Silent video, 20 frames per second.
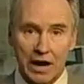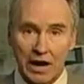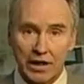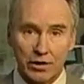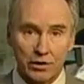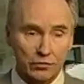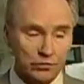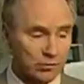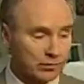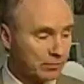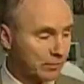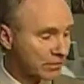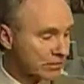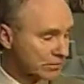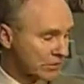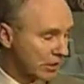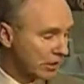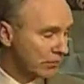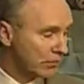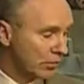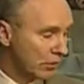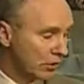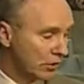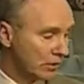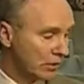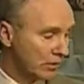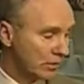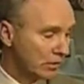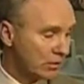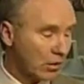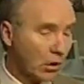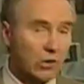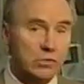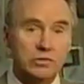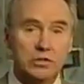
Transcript: either from seafood or